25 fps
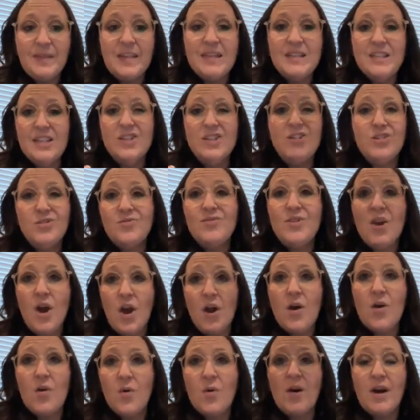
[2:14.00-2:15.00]
did you
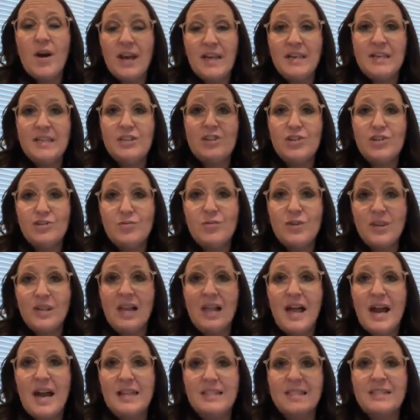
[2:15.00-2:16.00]
know and did you
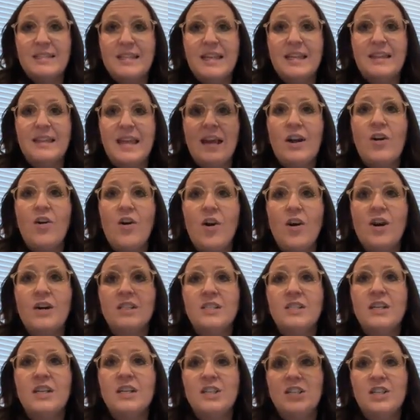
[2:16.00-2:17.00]
realize that there are
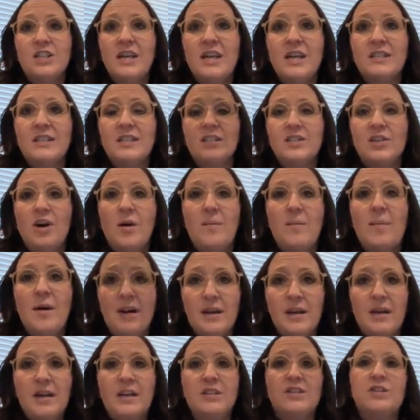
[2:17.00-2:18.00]
such things as
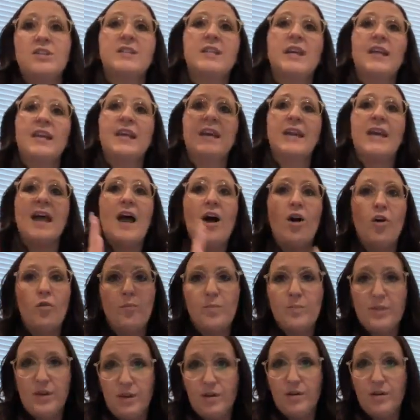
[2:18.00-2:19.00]
compounded interest that can
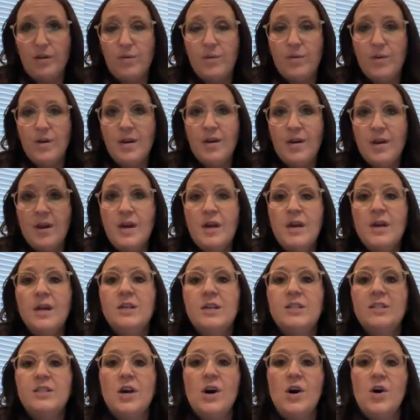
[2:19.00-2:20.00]
help you?
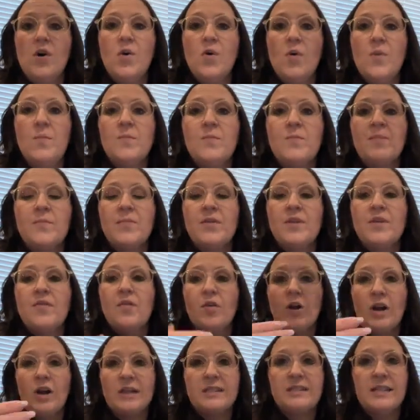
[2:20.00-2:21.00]
So,
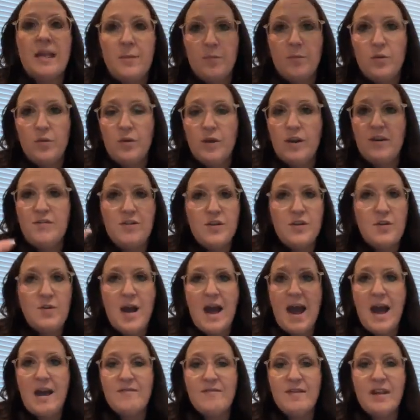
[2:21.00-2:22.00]
for example, if you
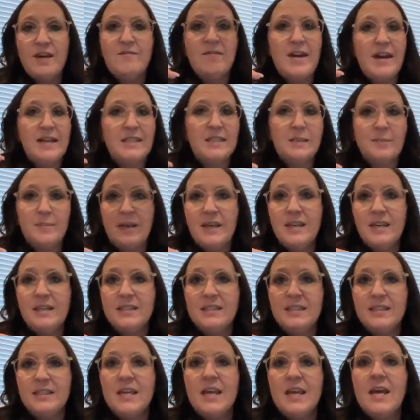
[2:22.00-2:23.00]
have
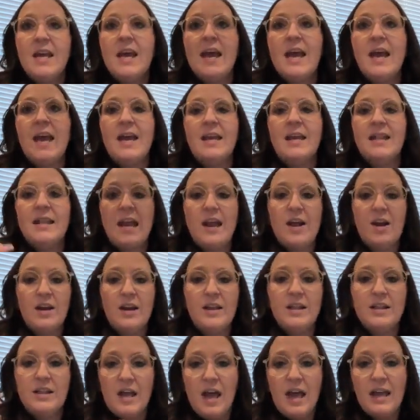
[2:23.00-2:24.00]
investments and they're
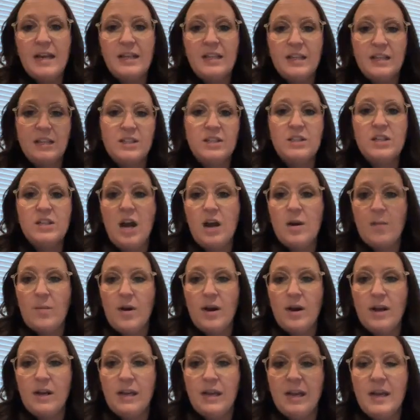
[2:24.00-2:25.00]
in like the stock
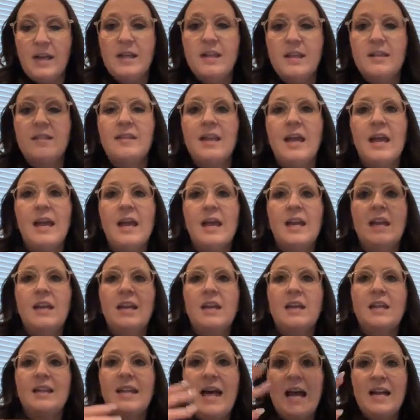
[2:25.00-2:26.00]
market,
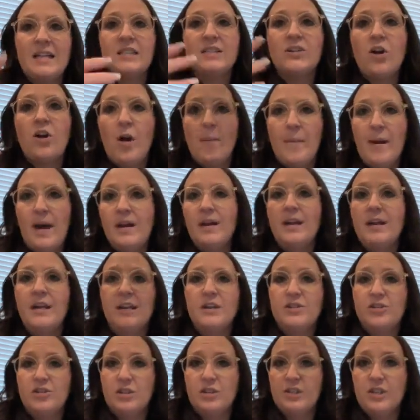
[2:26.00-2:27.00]
then that's compounded
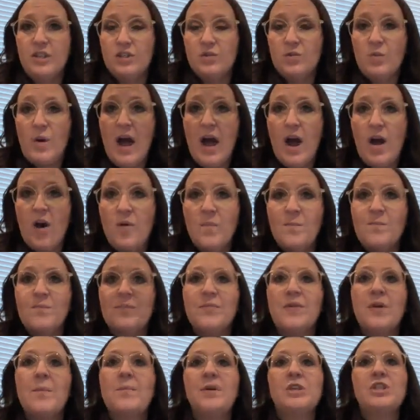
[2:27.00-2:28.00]
interest as well,
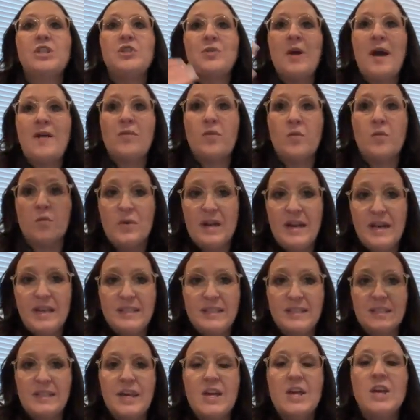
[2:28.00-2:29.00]
but you have a
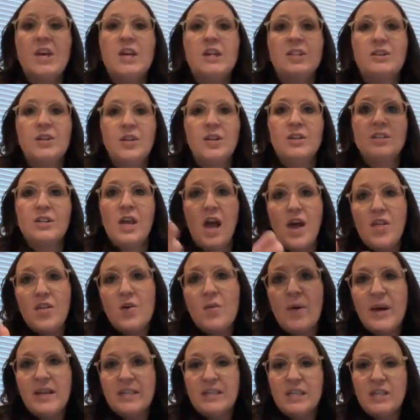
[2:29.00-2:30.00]
risk. So, there's
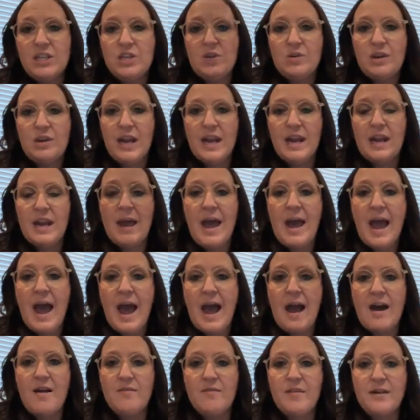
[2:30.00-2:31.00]
other ways that you can
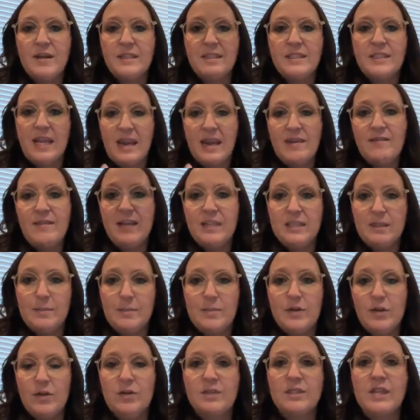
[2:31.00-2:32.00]
have savings
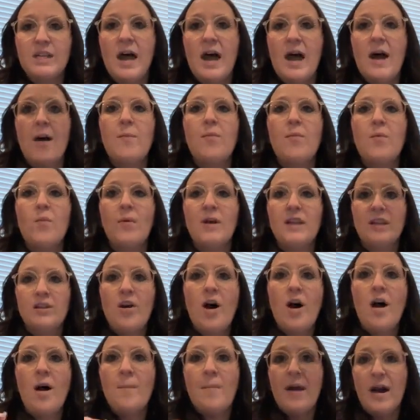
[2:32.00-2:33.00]
built up with
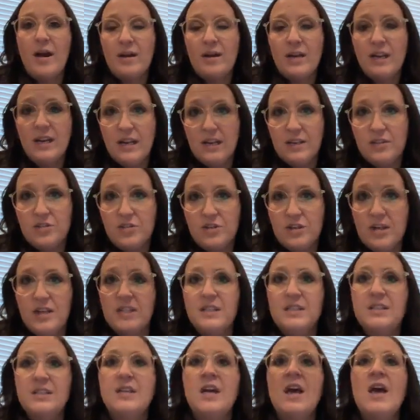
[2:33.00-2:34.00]
compounded
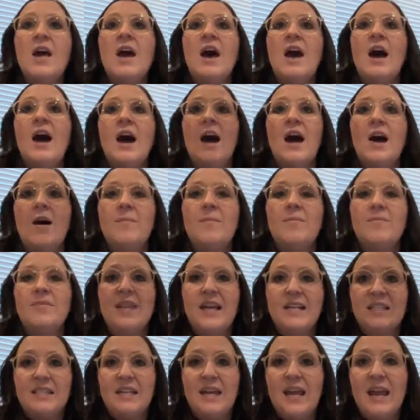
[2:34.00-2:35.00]
interest
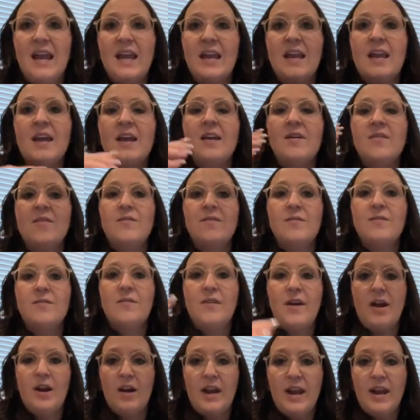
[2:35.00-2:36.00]
that's a
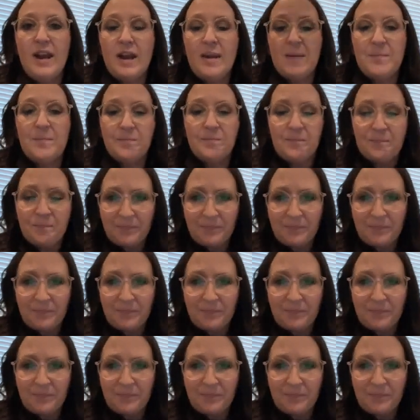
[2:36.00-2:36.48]
very